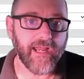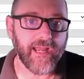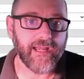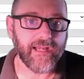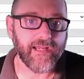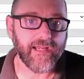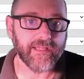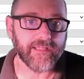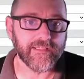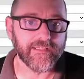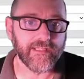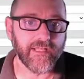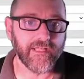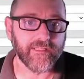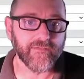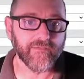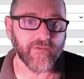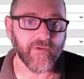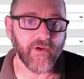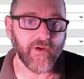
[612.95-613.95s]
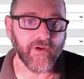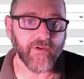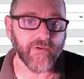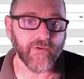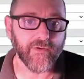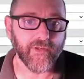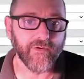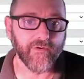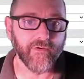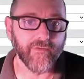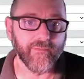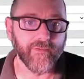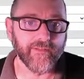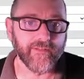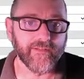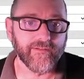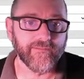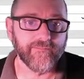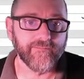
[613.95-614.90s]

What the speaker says: AI stands for auto increment.